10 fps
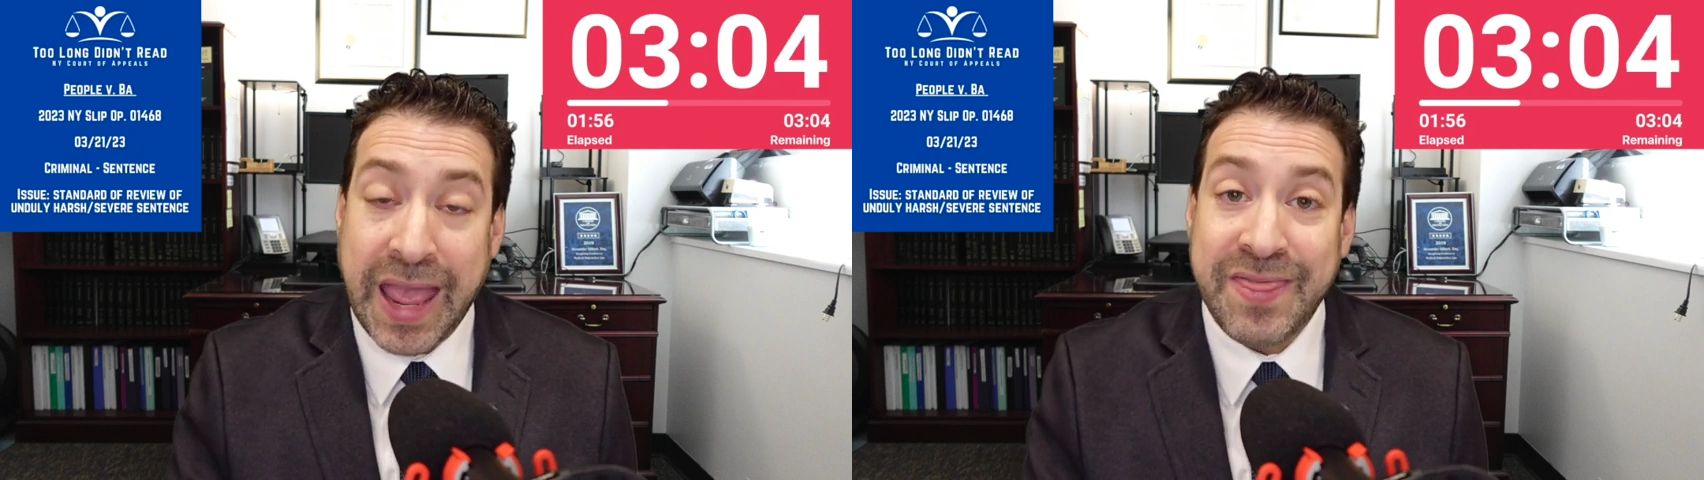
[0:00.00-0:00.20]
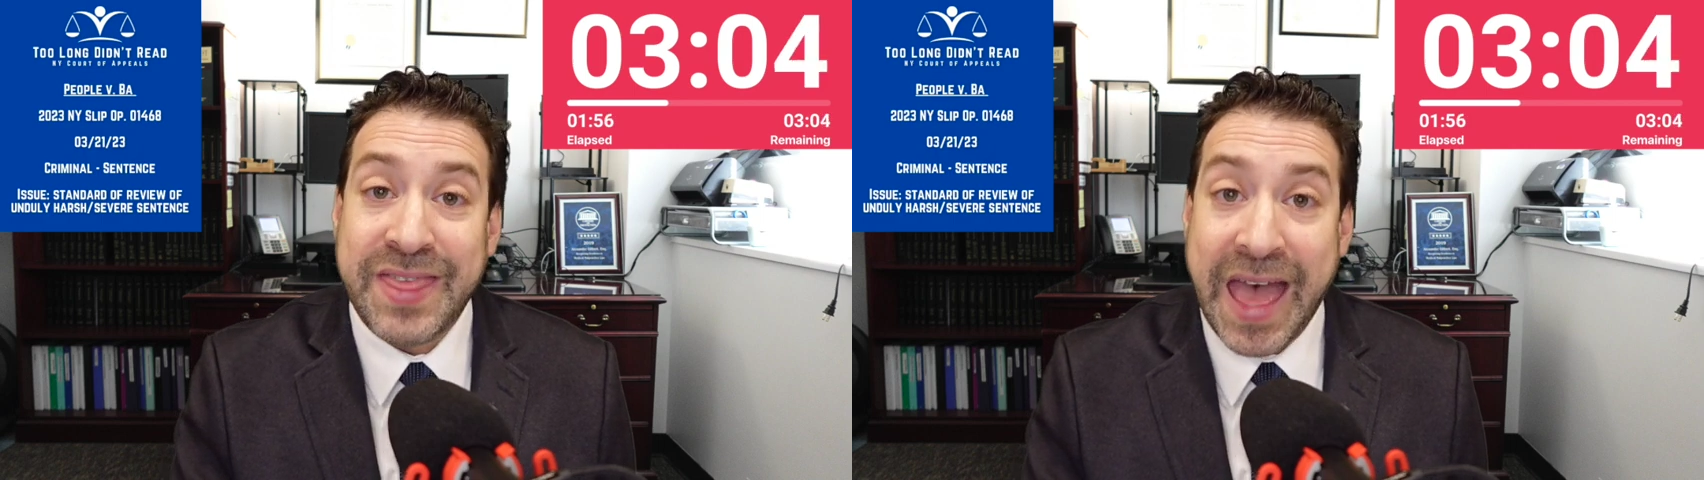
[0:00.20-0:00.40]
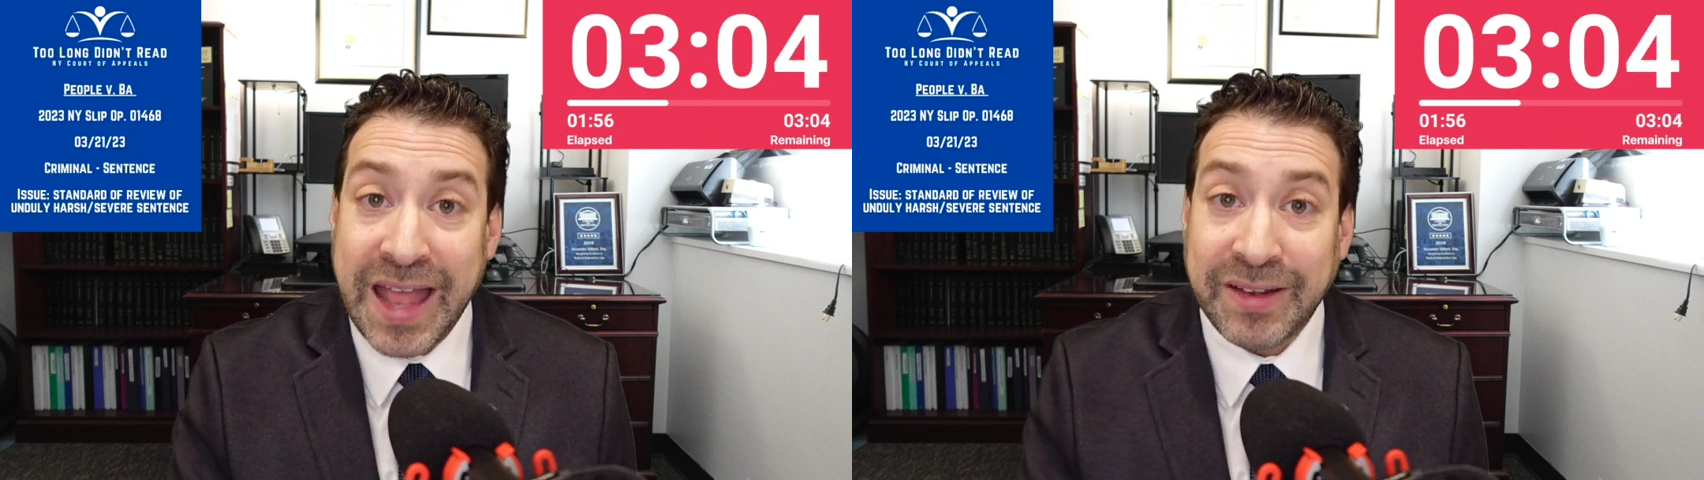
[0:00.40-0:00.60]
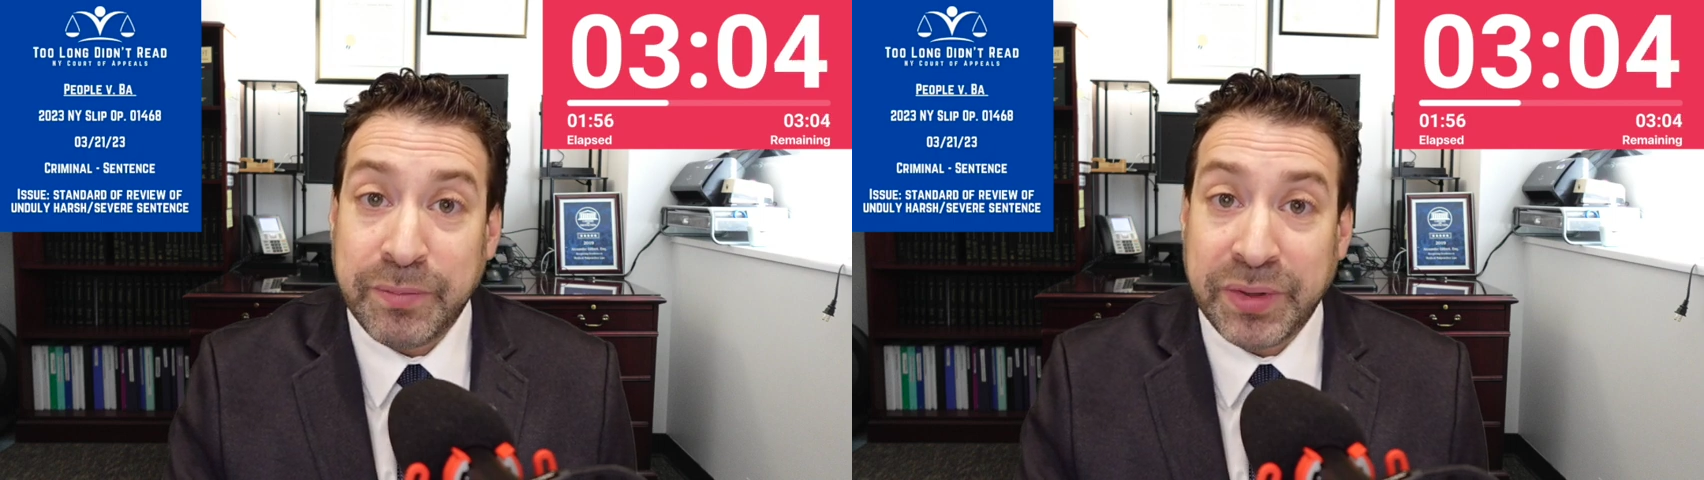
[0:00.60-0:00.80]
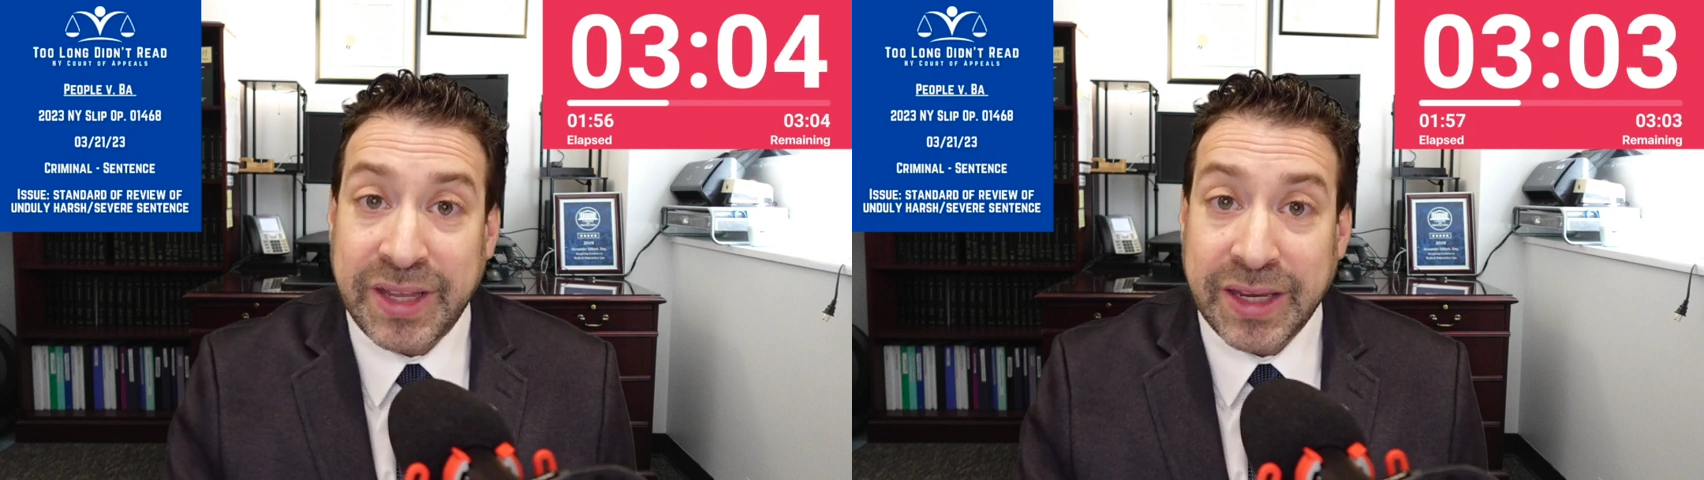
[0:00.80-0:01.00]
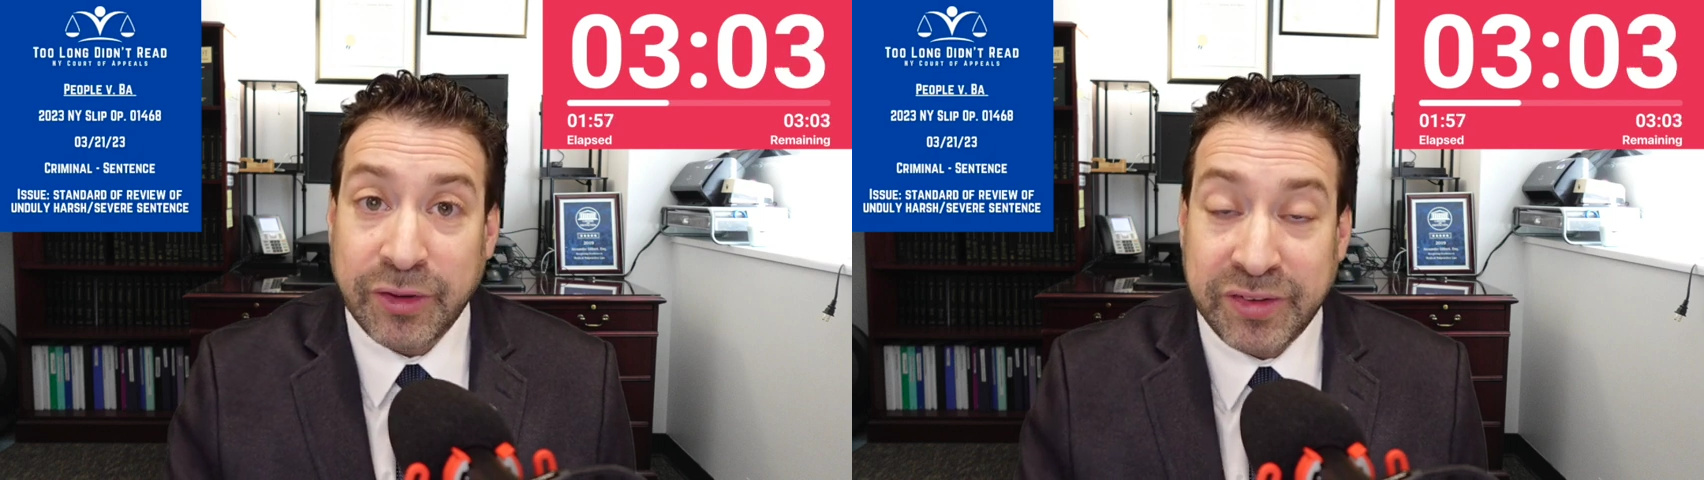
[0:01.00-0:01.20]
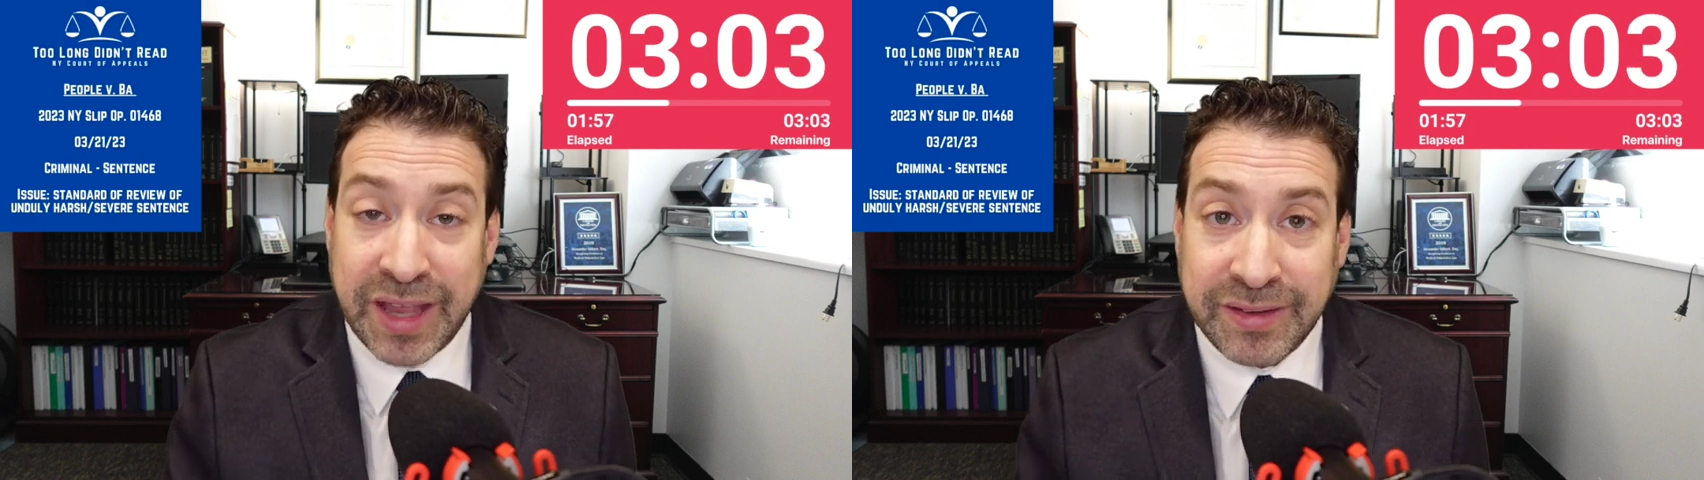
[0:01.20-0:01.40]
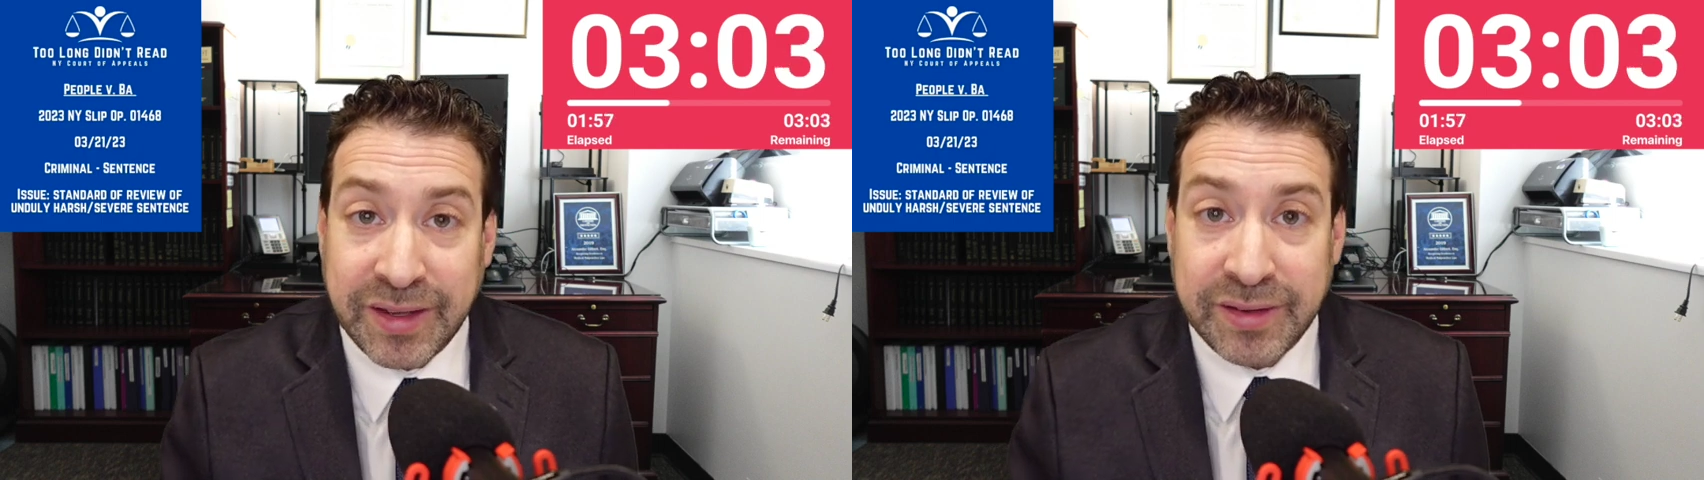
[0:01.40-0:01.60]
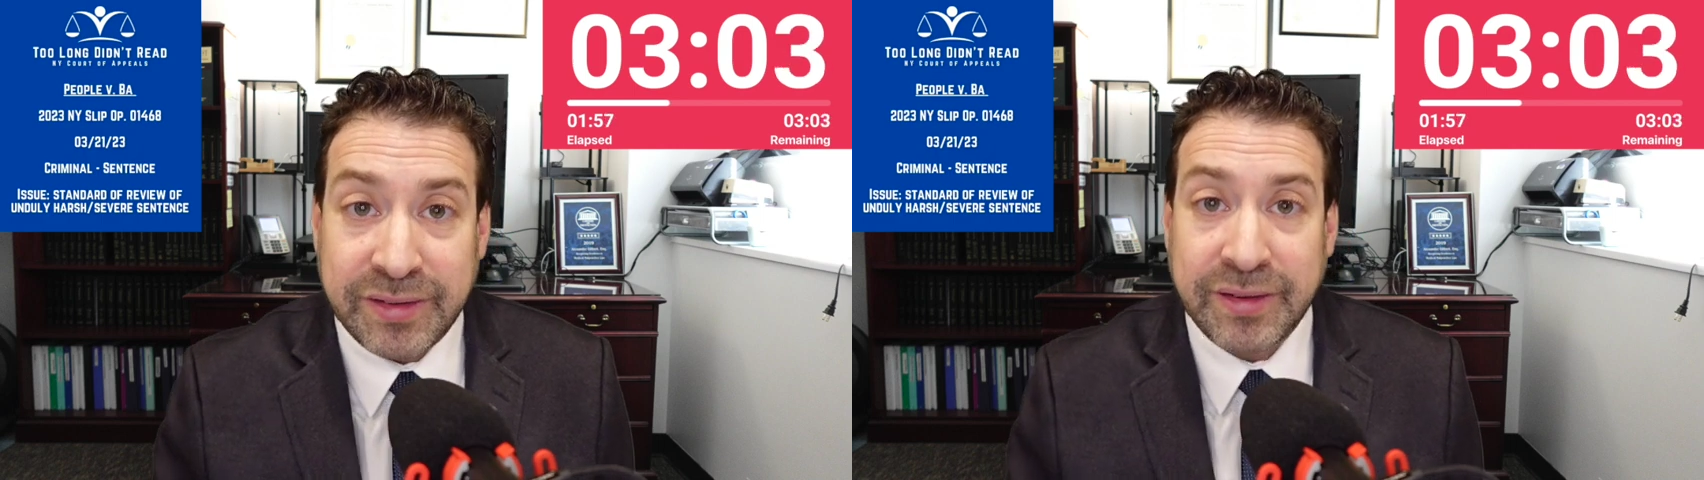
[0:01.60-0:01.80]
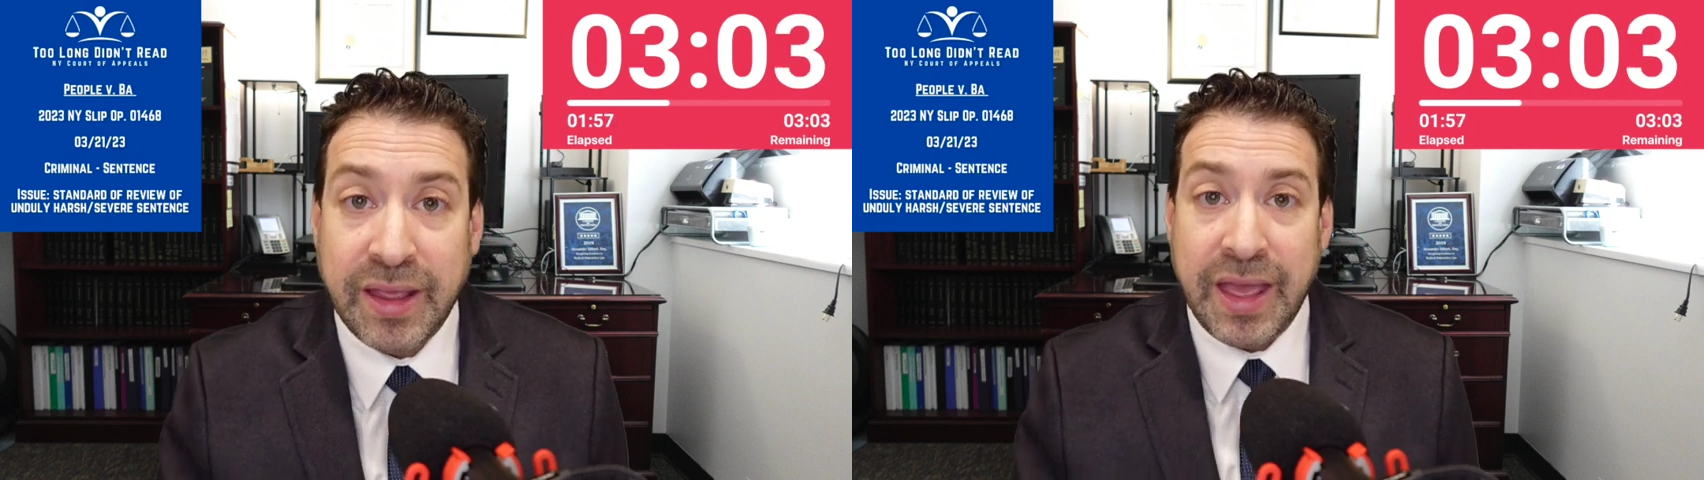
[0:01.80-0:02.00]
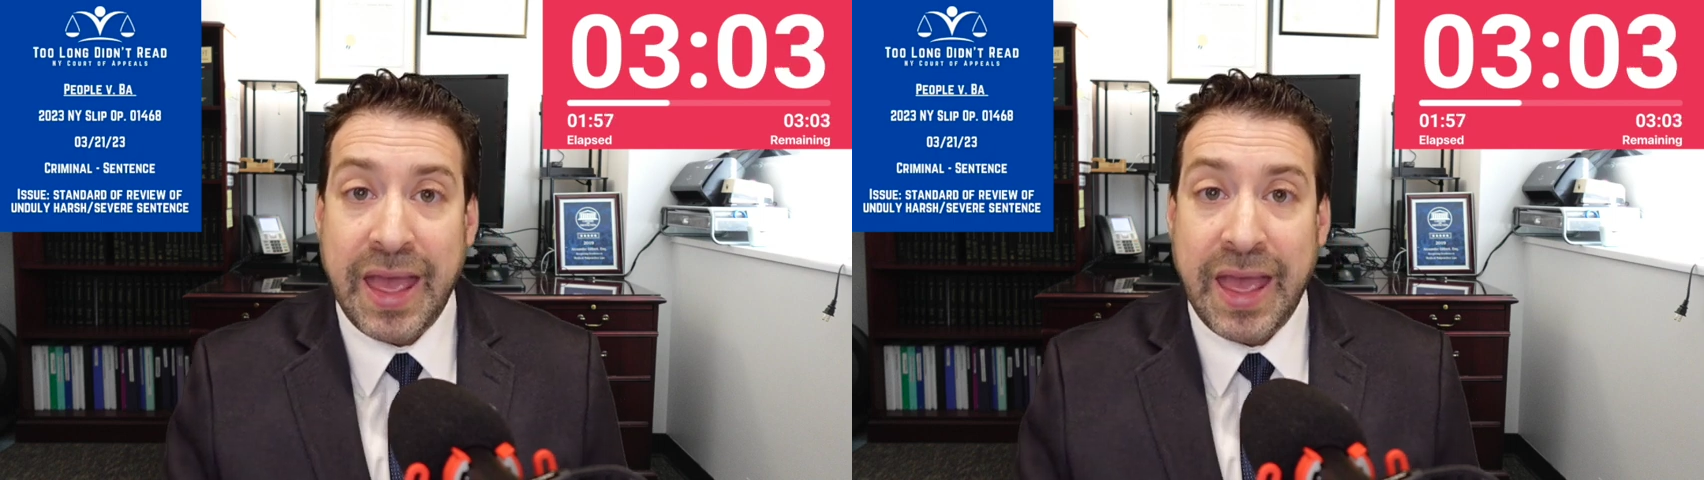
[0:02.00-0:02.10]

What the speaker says: And that particular sentence